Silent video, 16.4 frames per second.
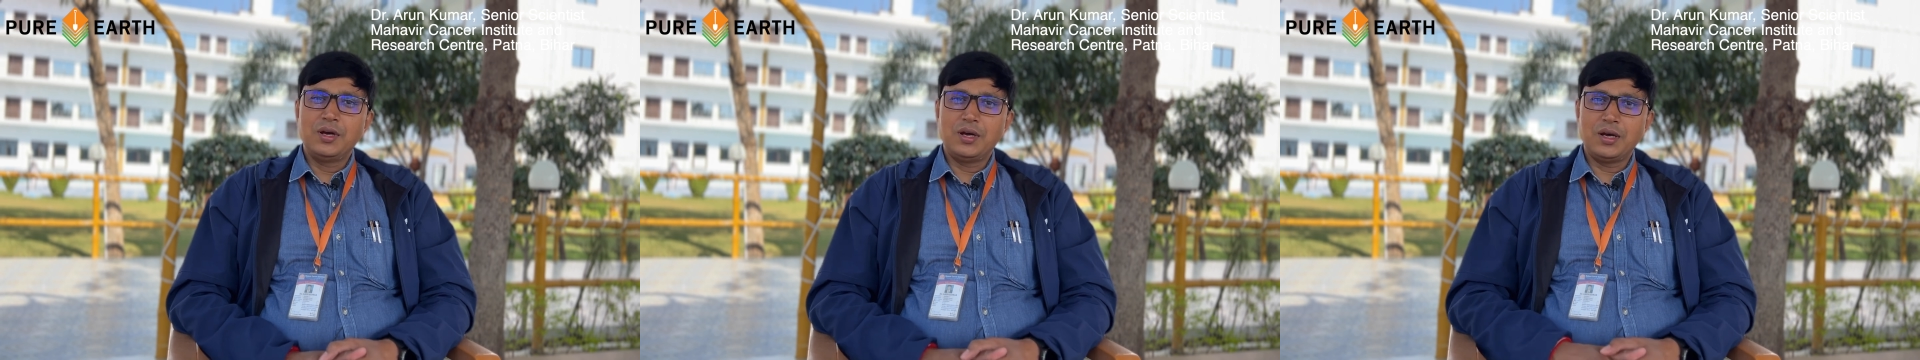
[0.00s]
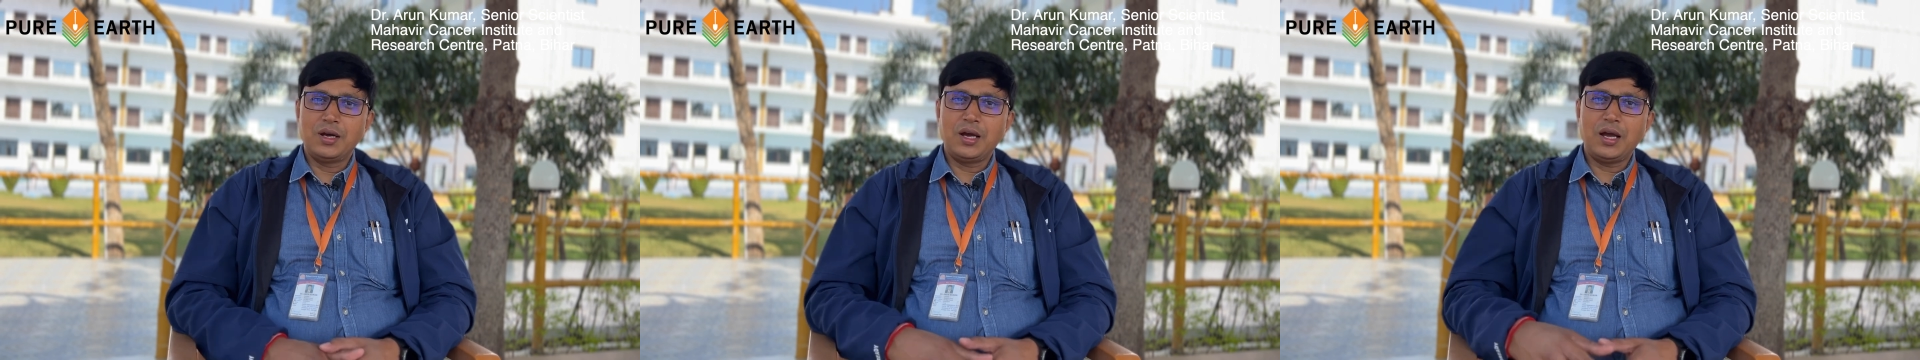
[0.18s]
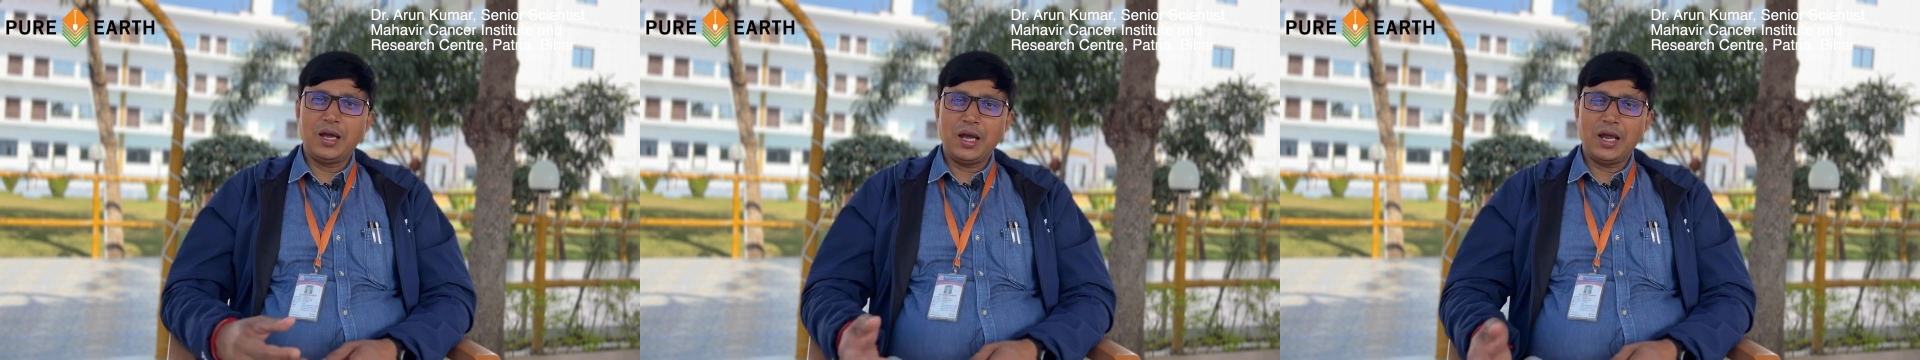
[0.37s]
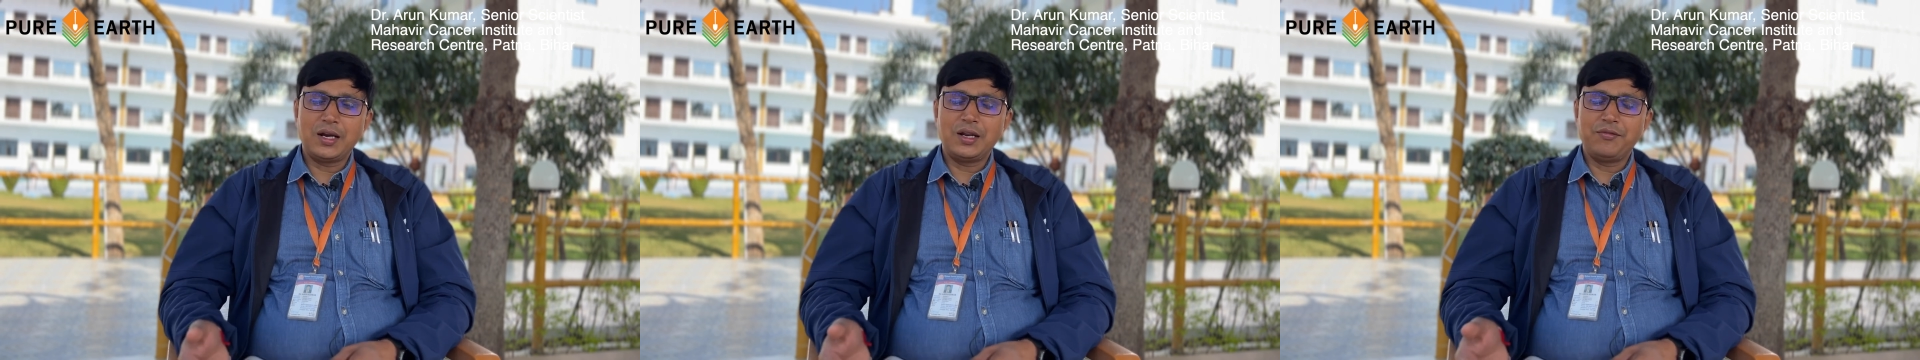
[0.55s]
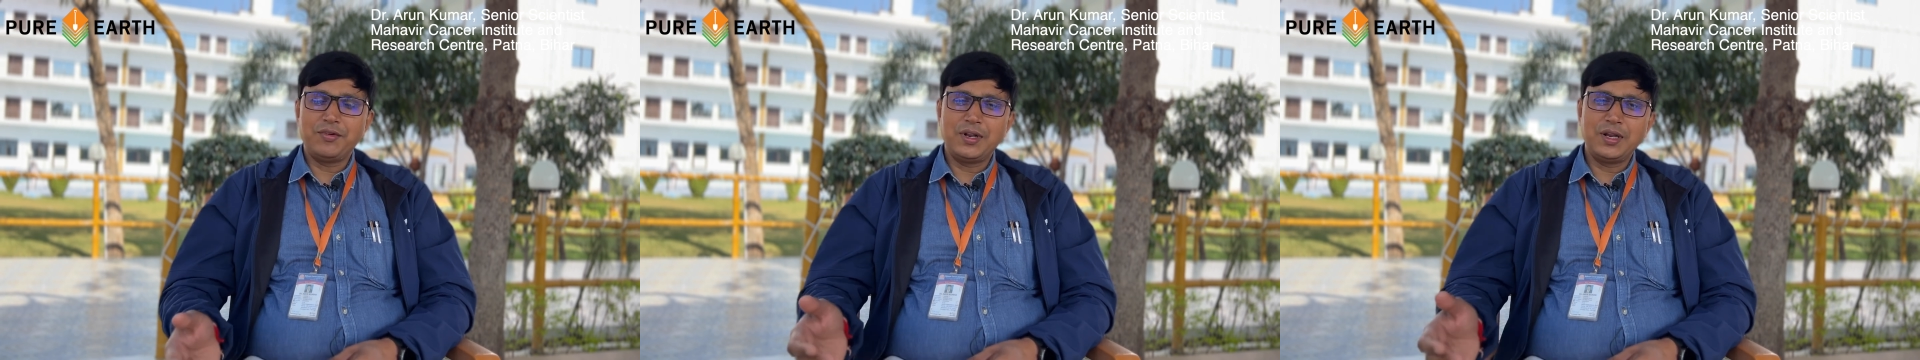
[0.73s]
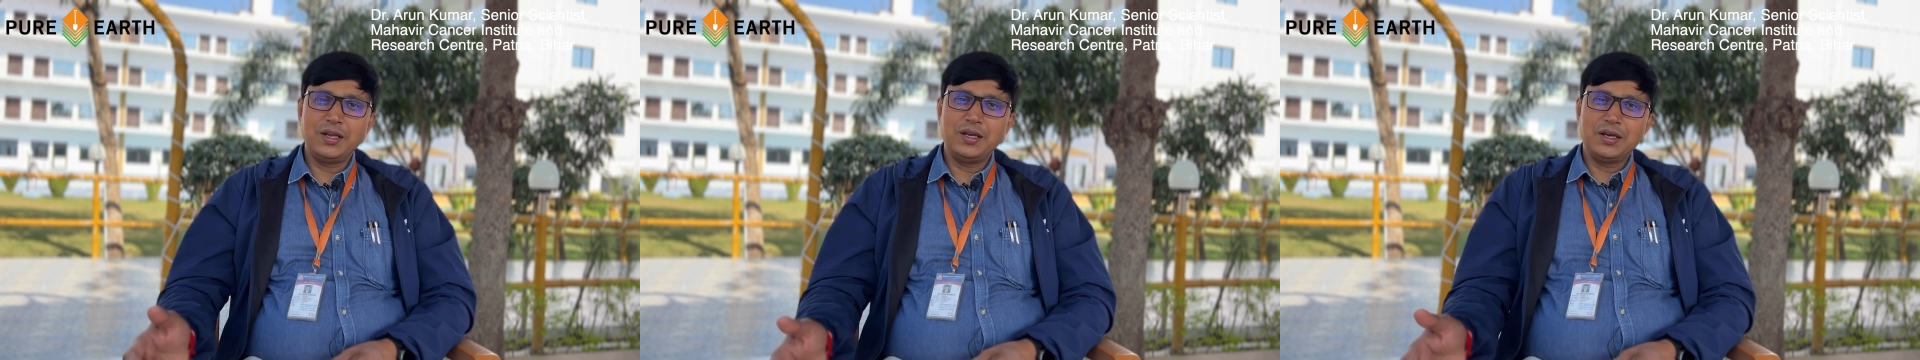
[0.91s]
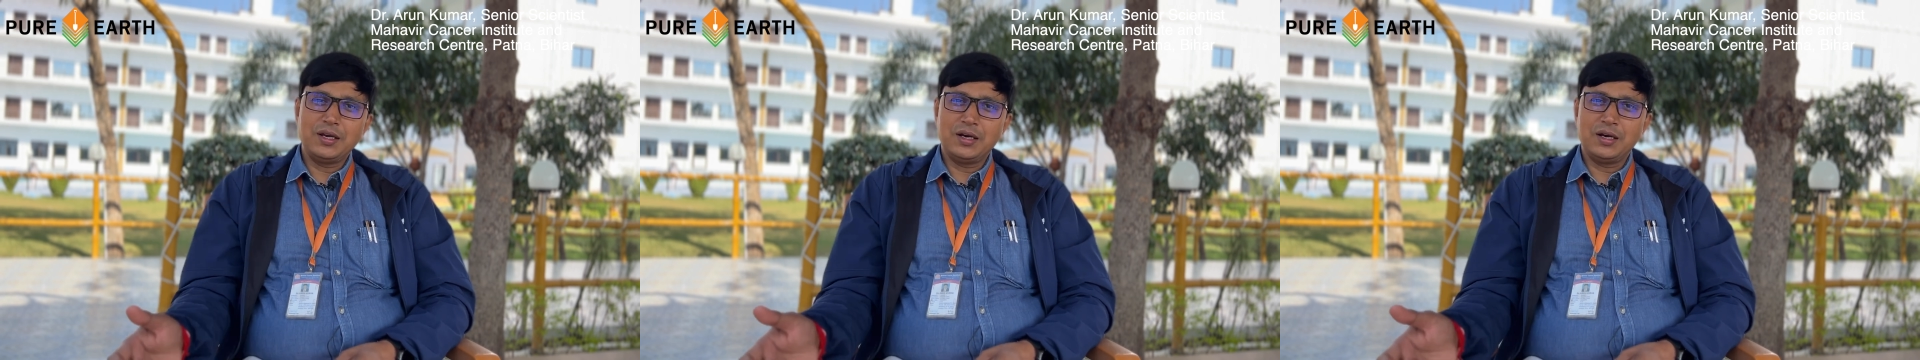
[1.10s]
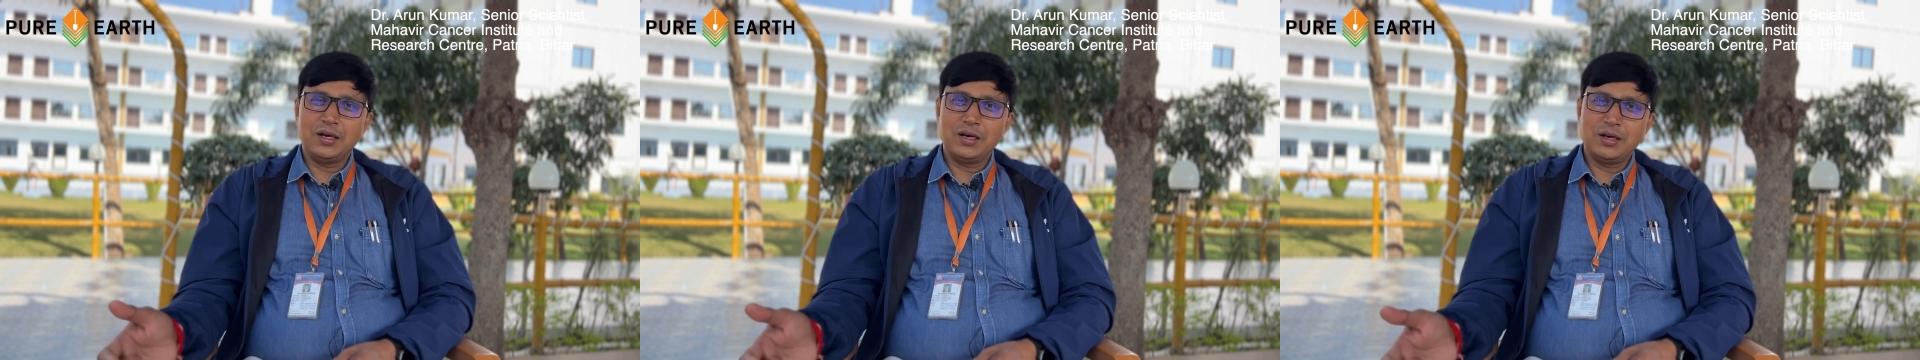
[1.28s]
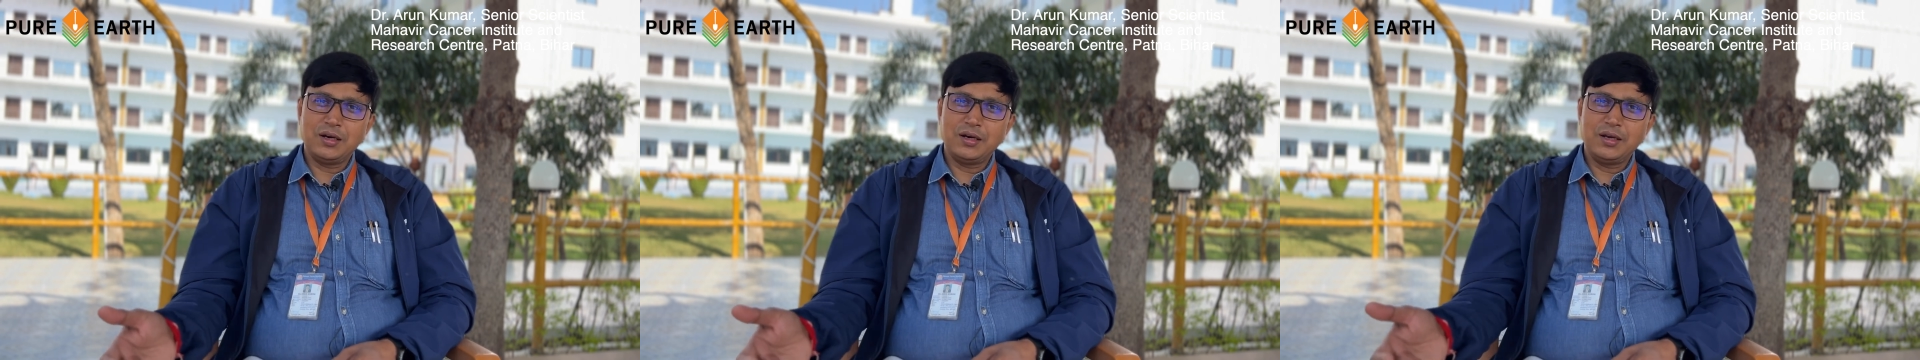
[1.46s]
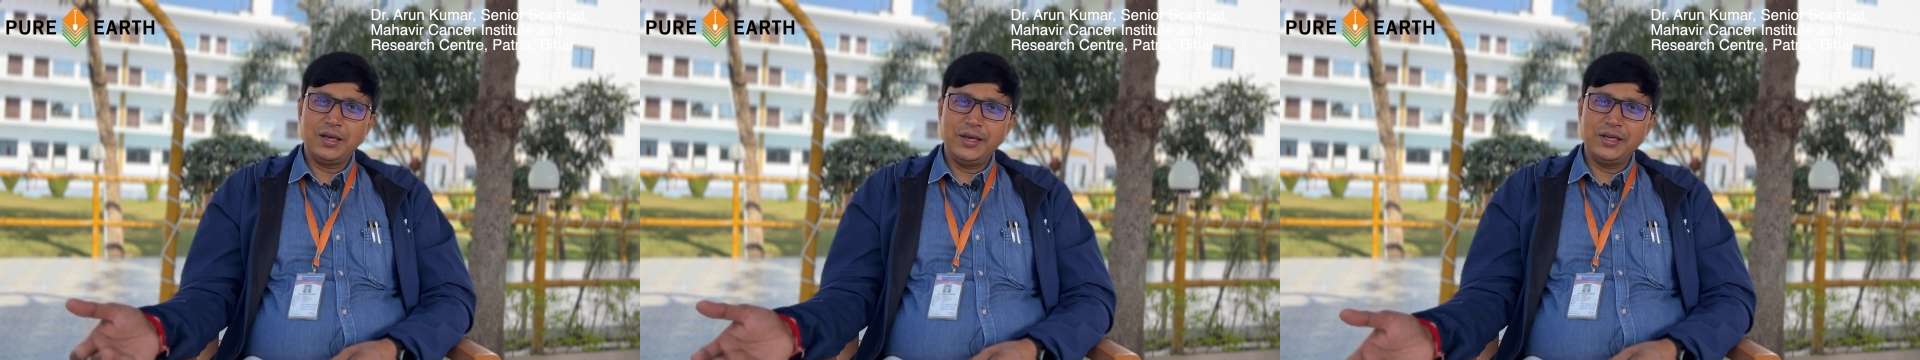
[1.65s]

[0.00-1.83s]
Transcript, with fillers: uh, at a very uh,